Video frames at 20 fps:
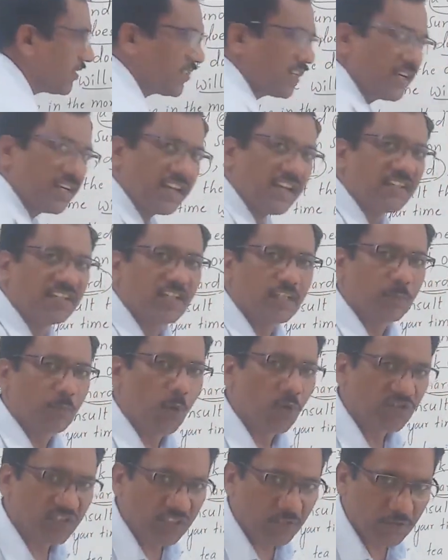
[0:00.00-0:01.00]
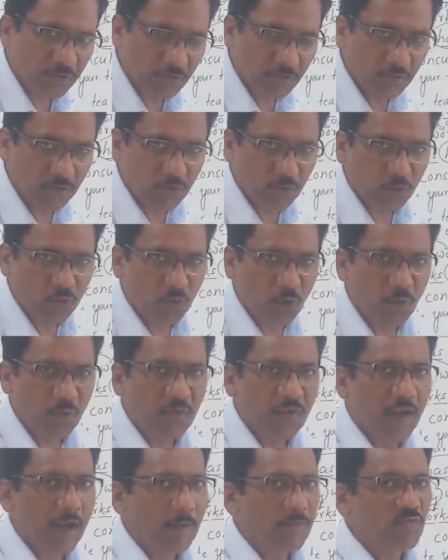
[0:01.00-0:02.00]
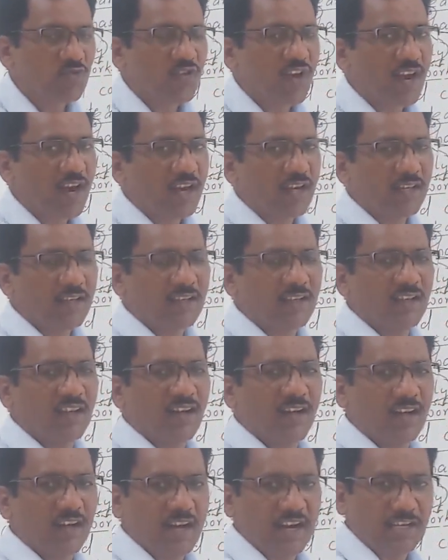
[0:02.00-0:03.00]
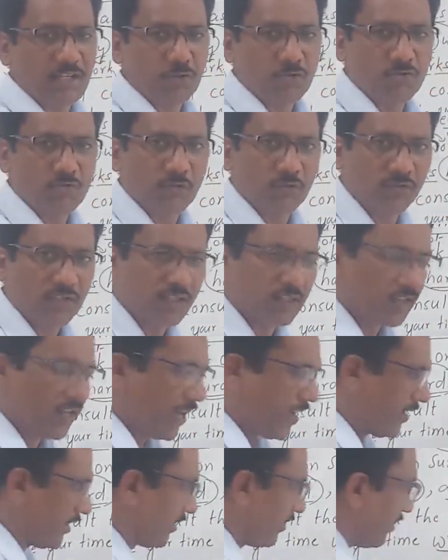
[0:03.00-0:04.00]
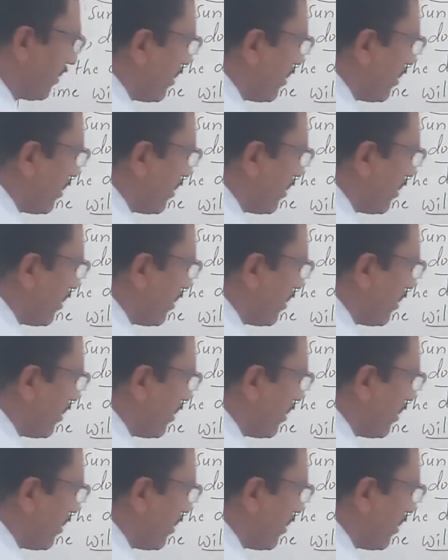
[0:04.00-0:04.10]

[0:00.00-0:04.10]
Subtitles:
sentence is positive, so we have to add a negative question tag.